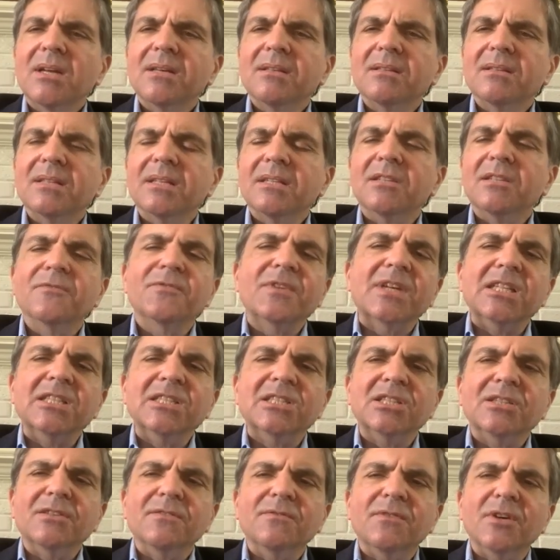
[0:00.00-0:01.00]
the
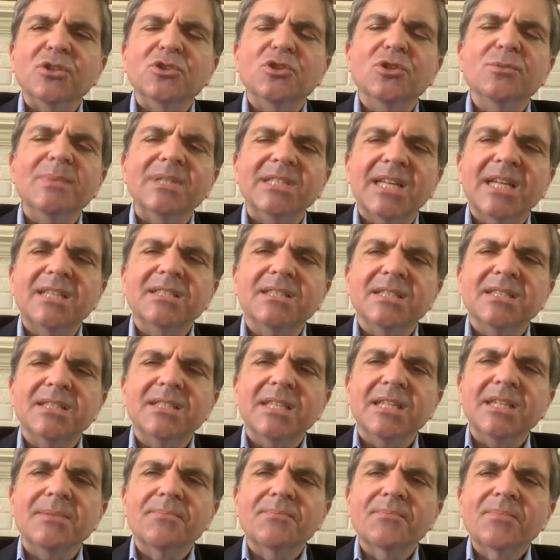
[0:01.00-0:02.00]
defense of human
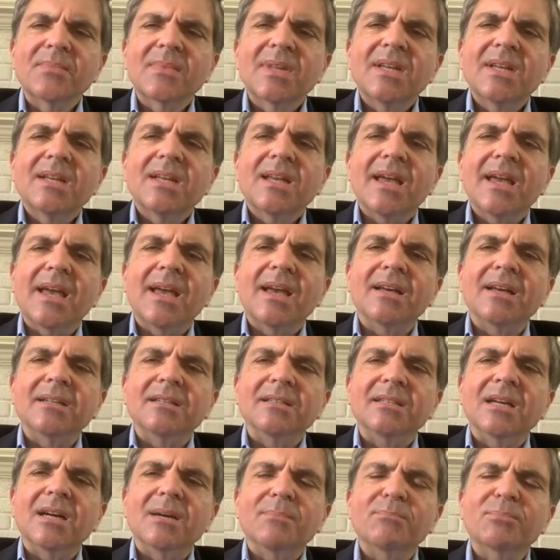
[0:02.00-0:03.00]
dignity
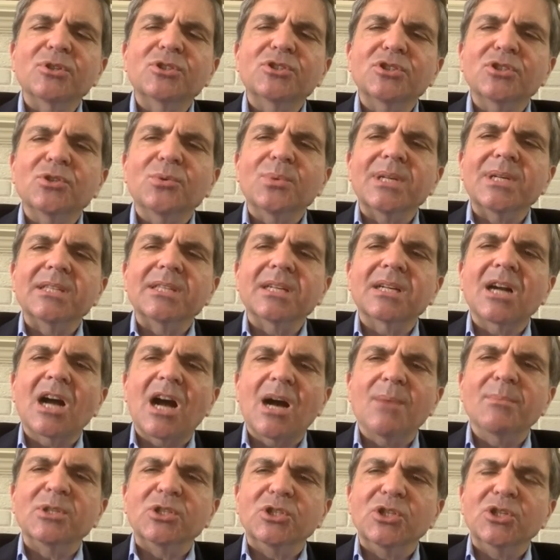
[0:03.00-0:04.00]
and pursuing the
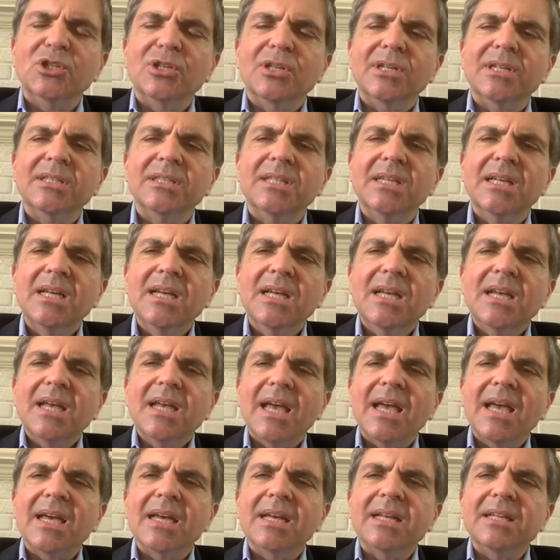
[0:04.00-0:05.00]
common good
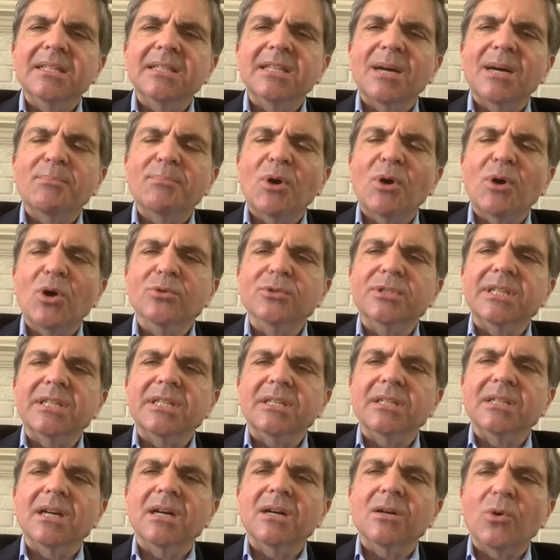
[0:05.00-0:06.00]
and
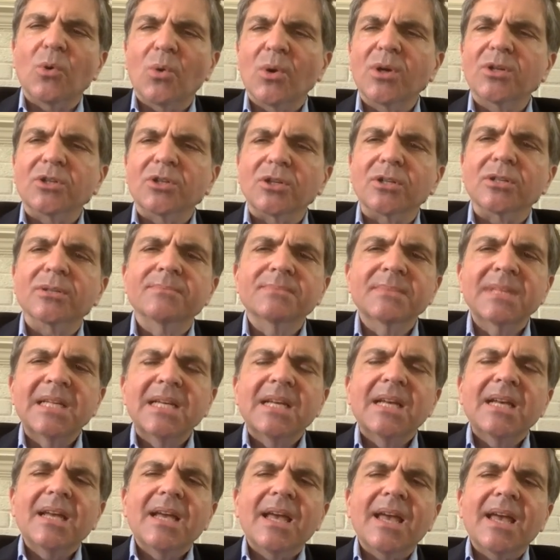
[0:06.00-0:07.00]
upholding order.
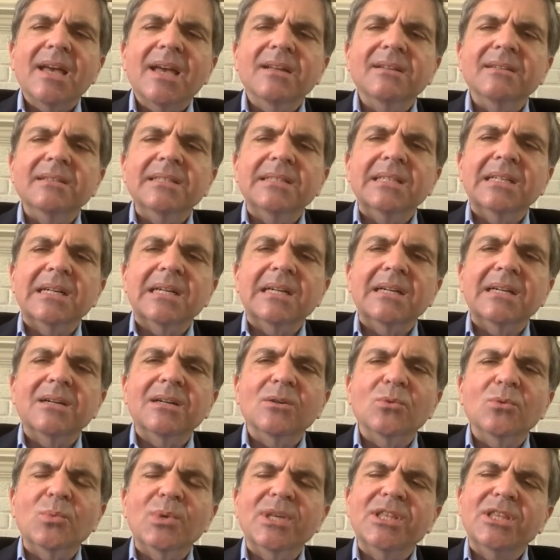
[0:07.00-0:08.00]
And
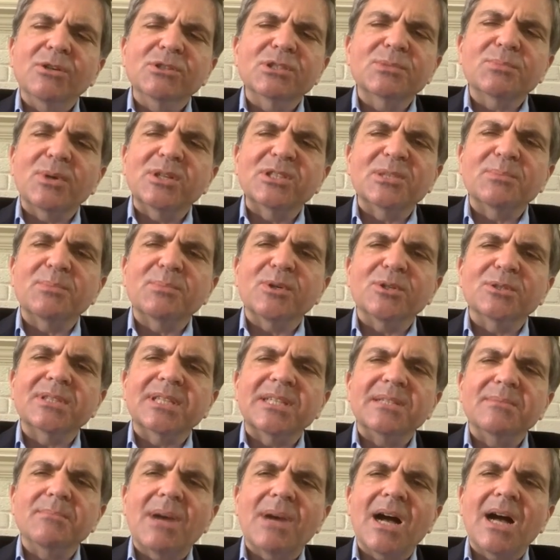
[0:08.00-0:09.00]
with those principles
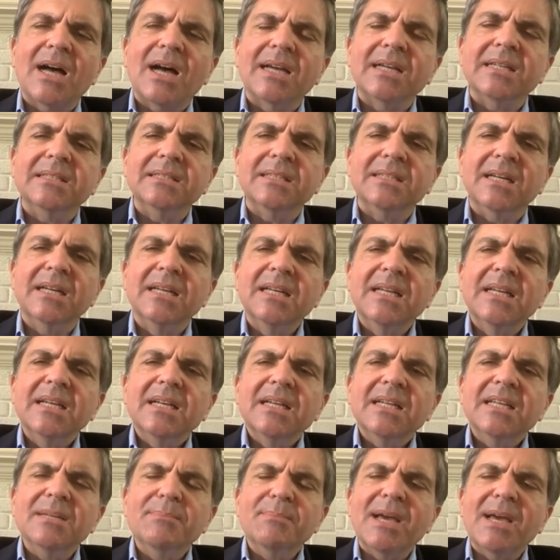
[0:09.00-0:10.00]
in mind,
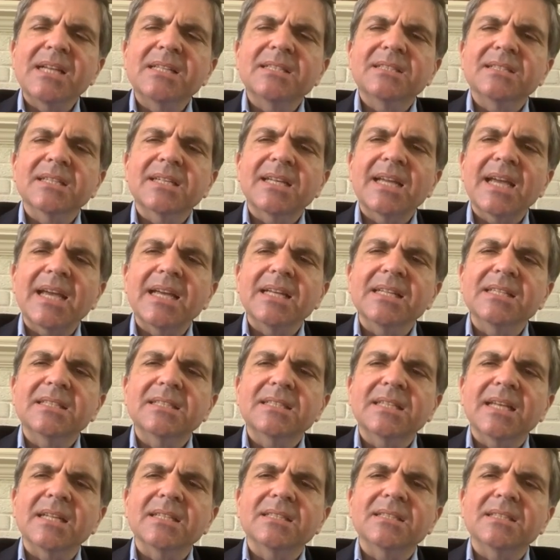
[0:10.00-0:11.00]
he makes the
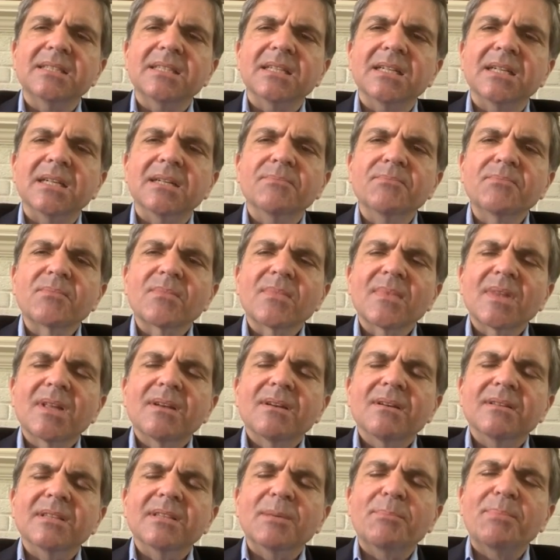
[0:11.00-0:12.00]
case that
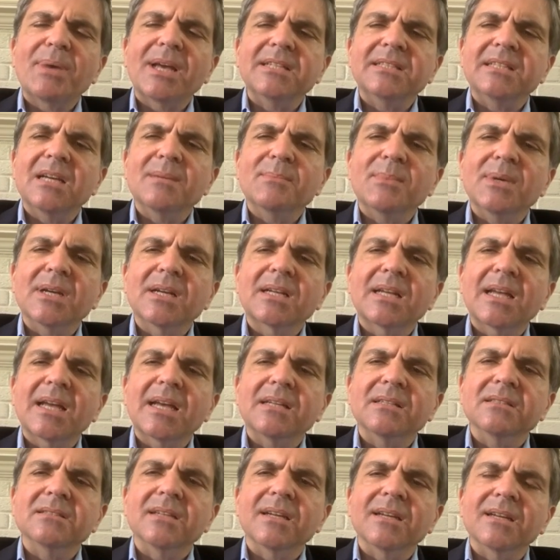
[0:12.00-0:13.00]
the pandemic
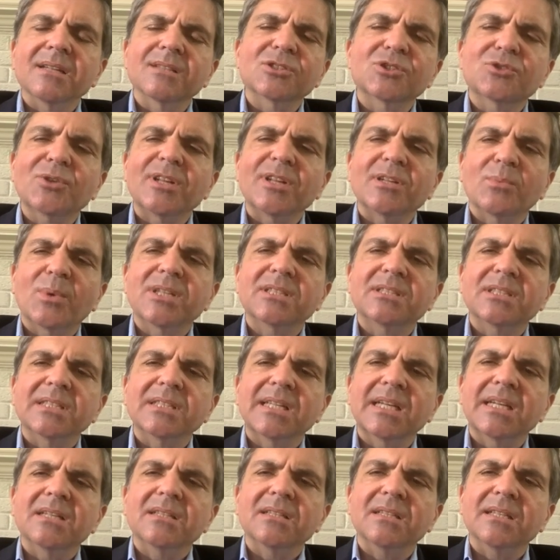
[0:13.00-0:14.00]
has illustrated once
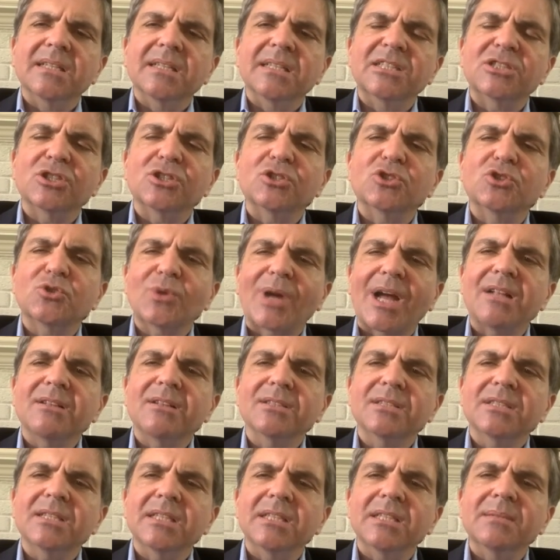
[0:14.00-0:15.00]
again the
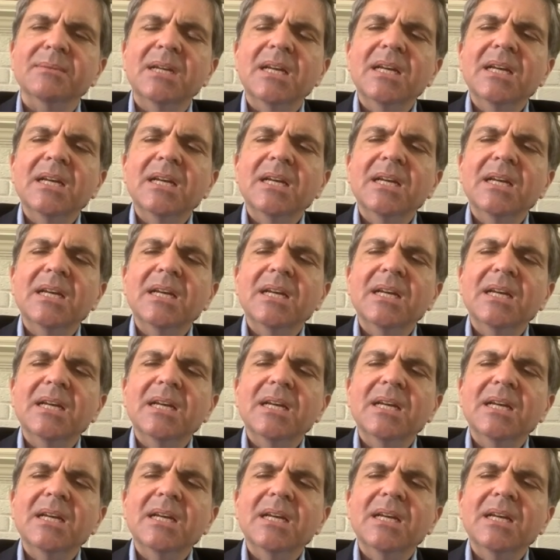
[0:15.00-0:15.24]
centrality